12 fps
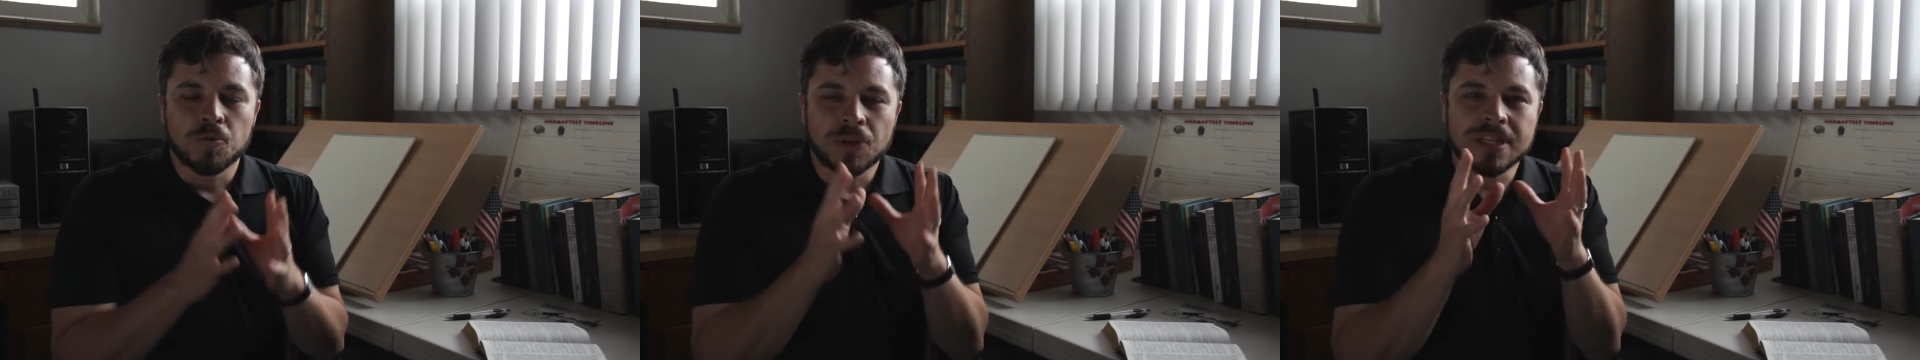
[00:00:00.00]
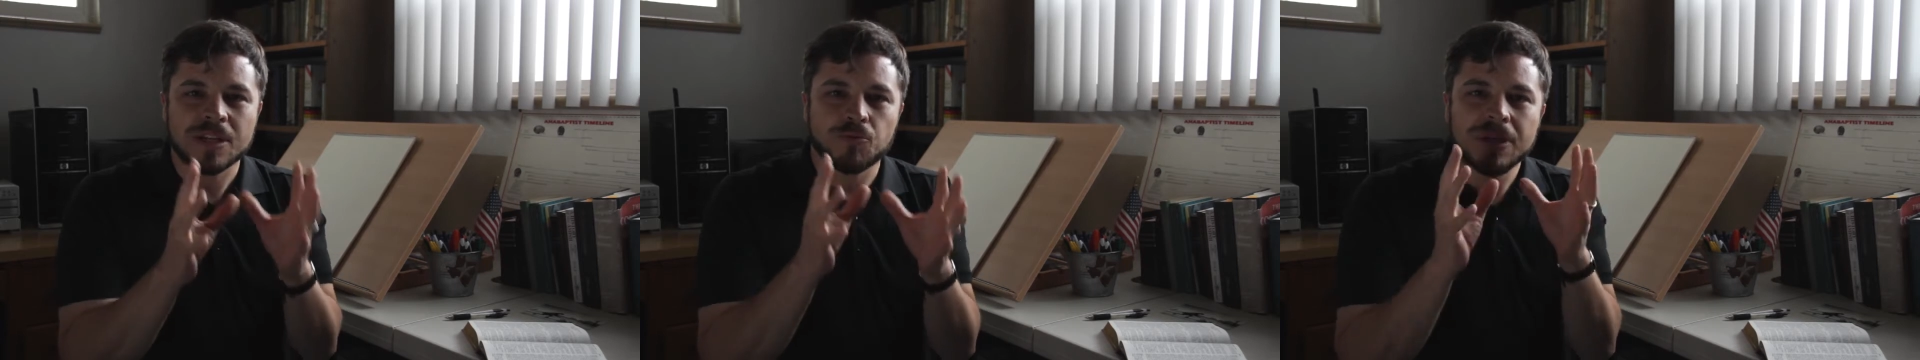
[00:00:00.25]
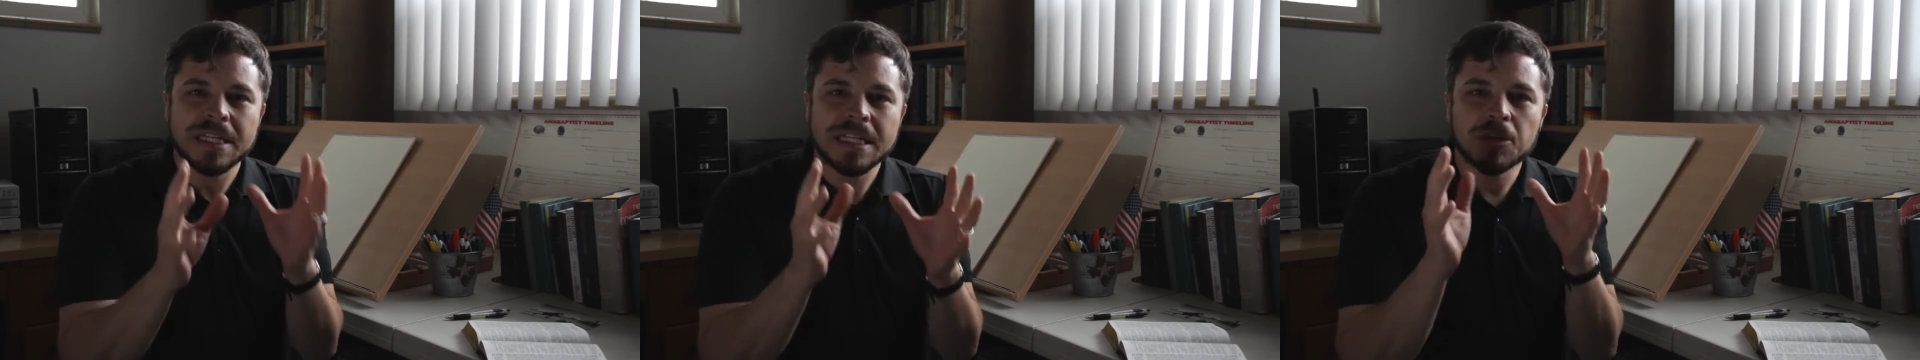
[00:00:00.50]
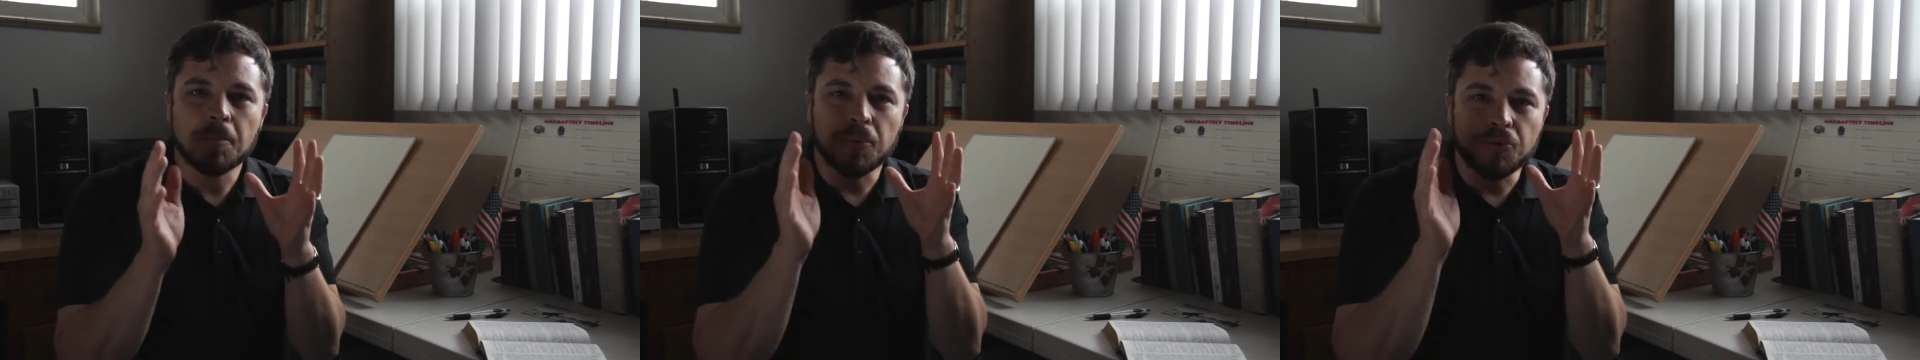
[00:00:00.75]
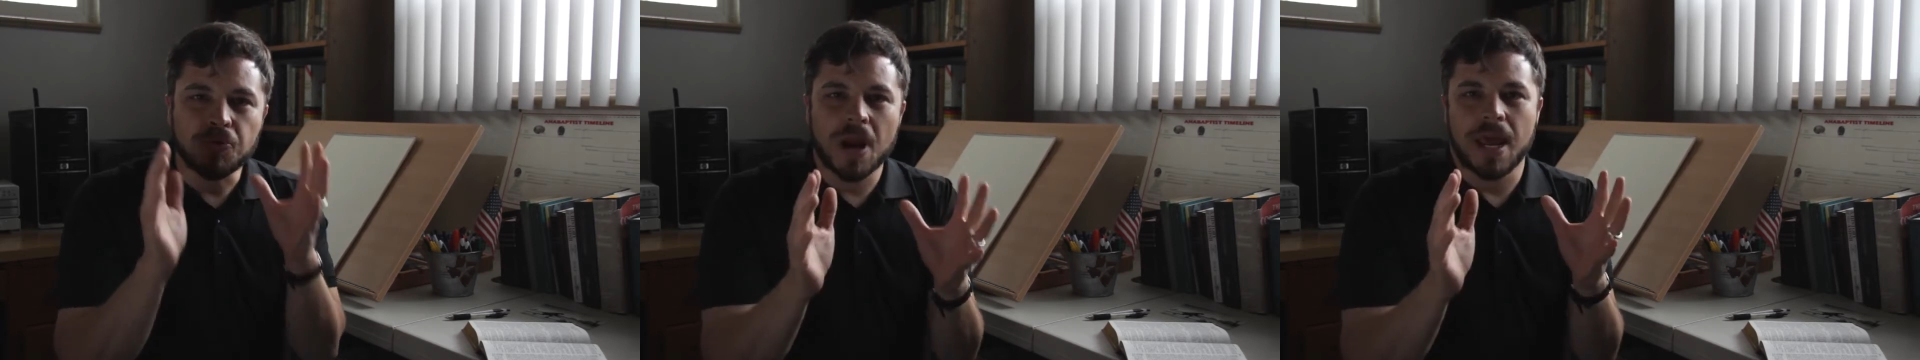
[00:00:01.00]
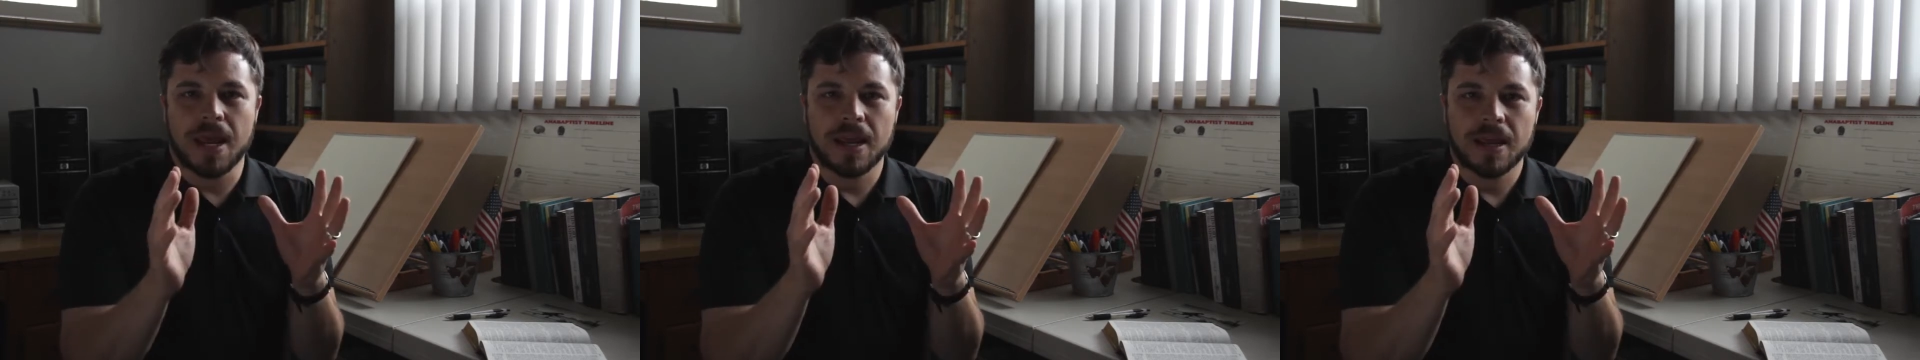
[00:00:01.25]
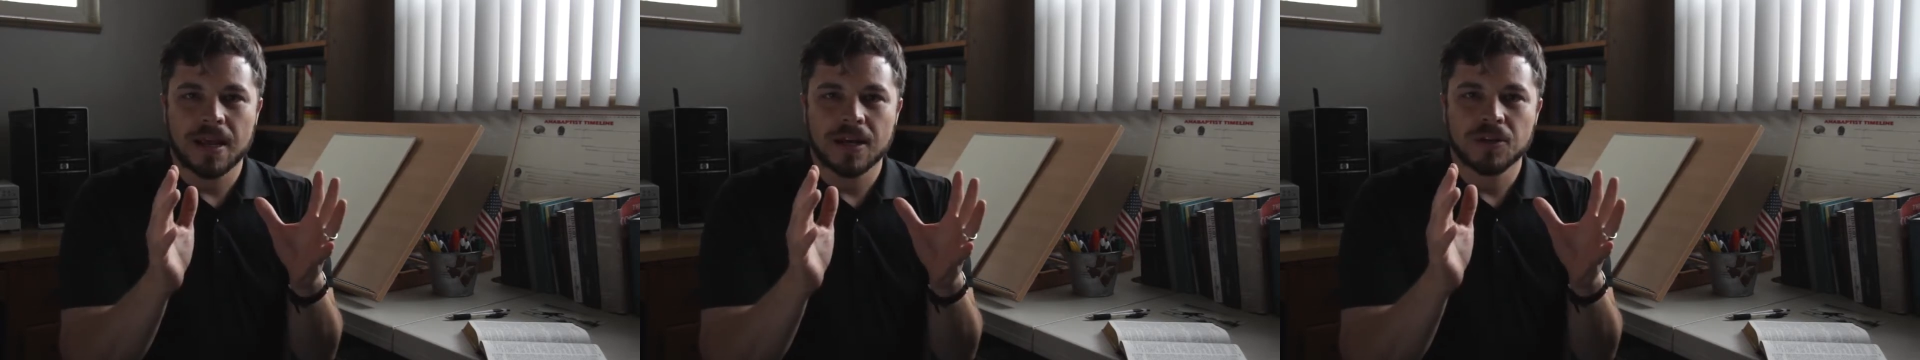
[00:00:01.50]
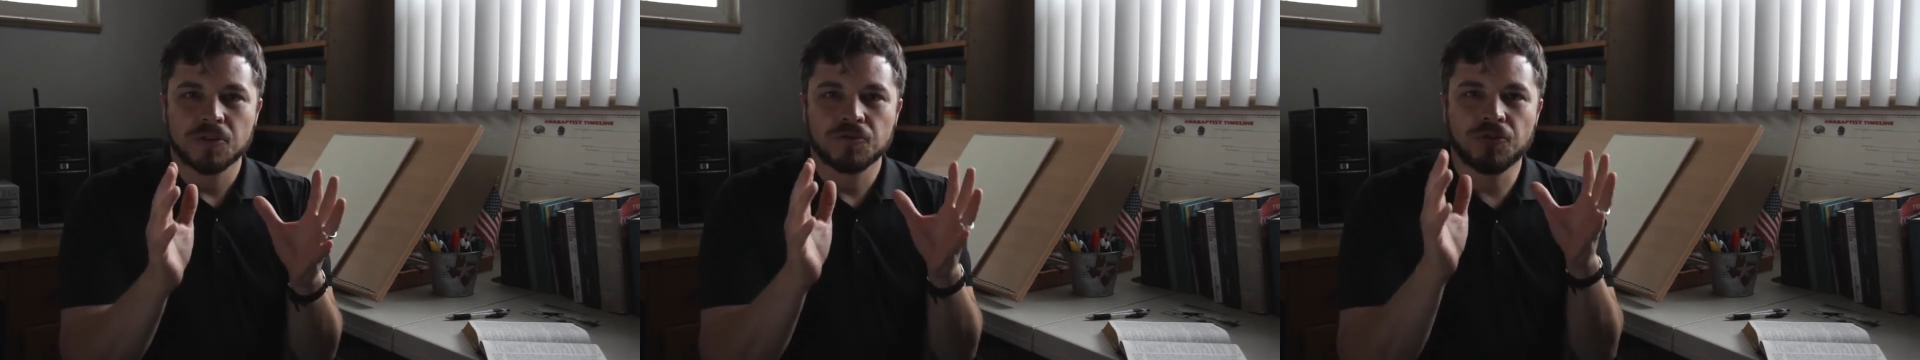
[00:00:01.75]
They said, we need to pray
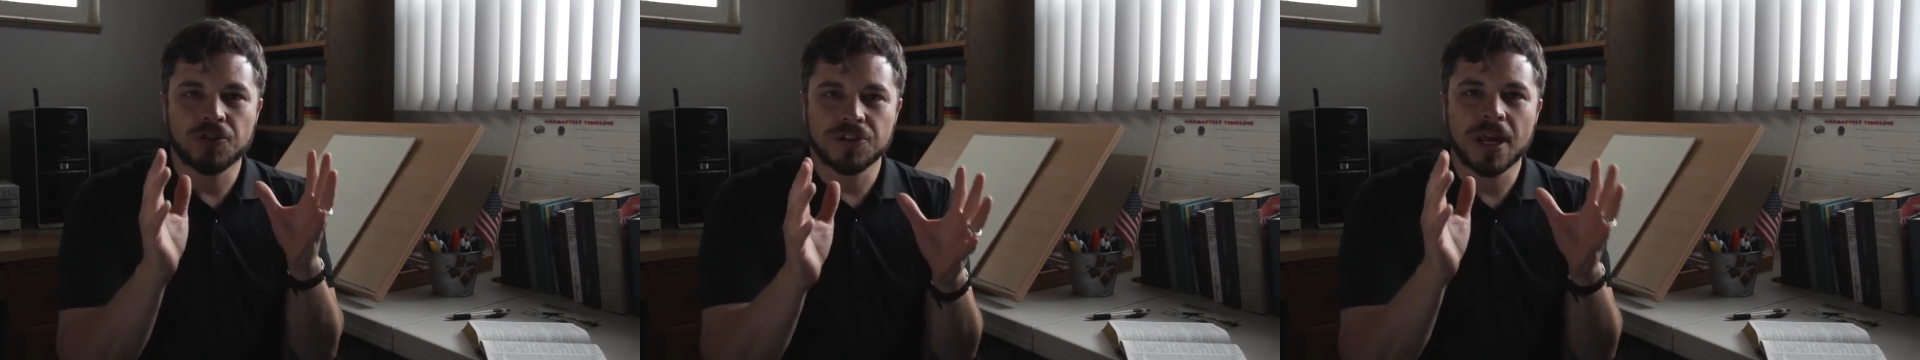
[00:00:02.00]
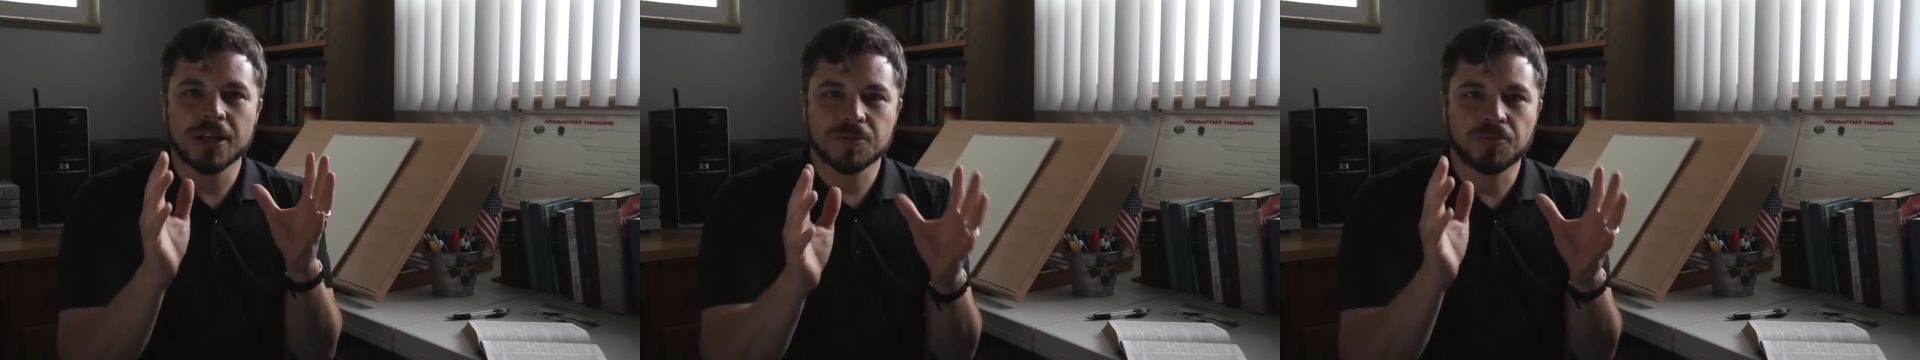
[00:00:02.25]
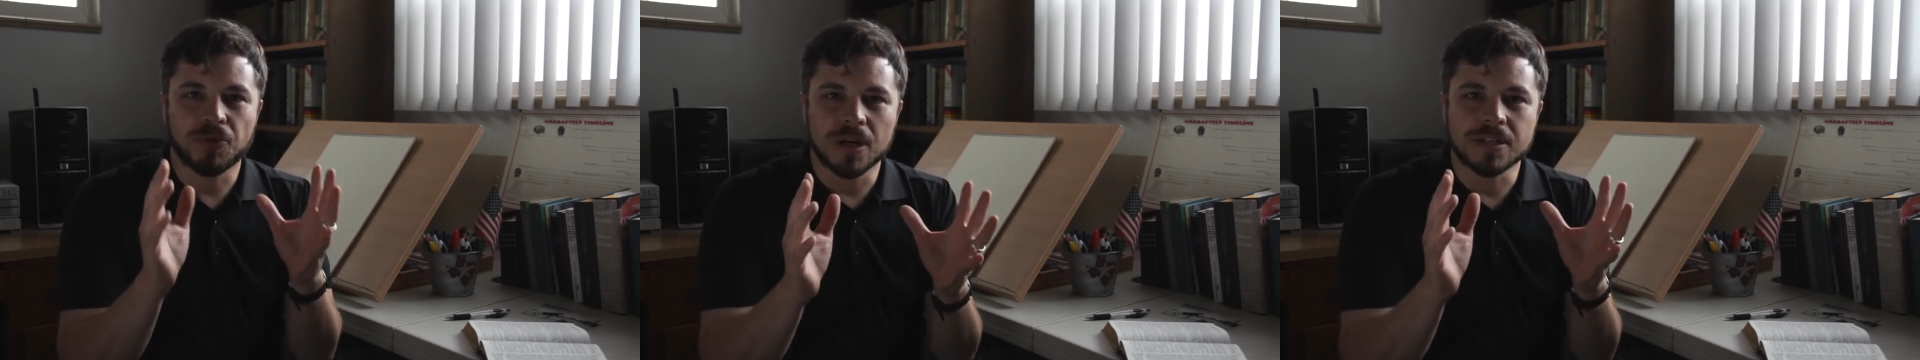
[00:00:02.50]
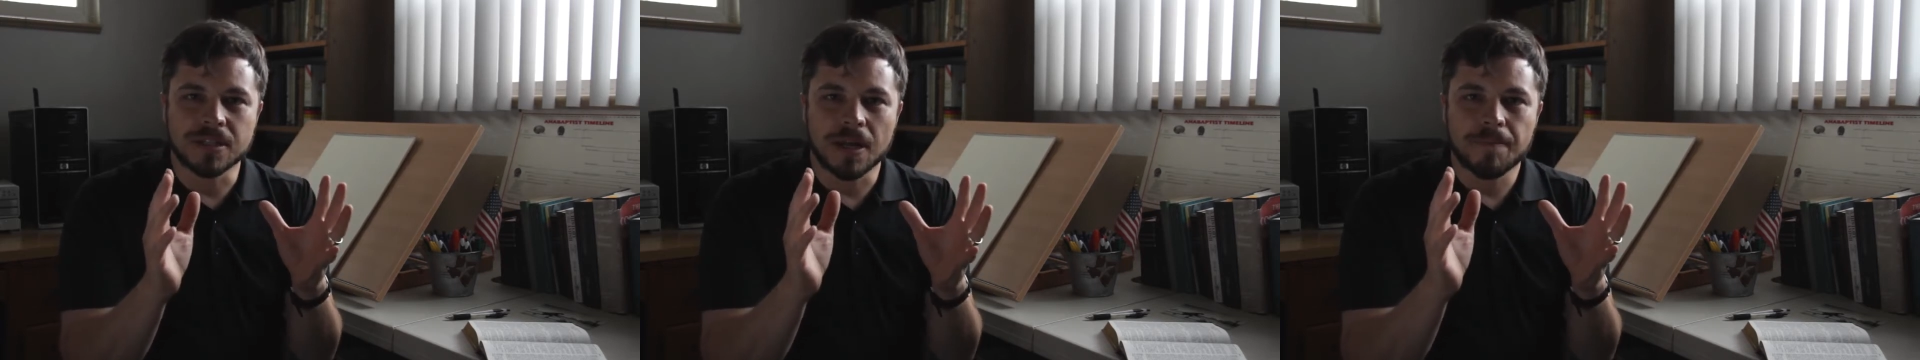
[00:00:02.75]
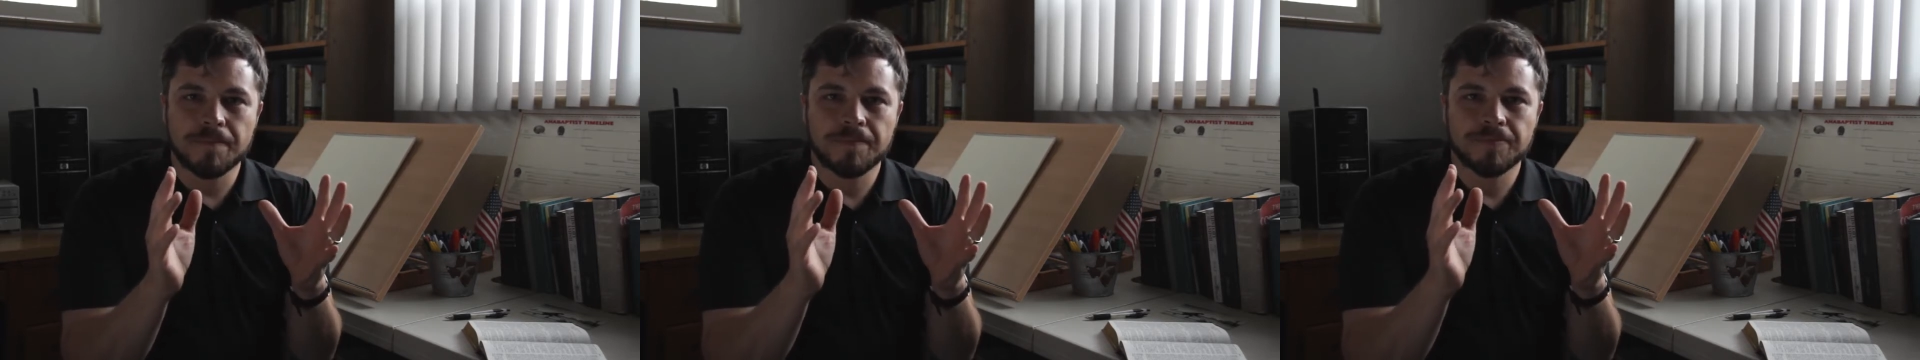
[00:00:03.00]
for the next president.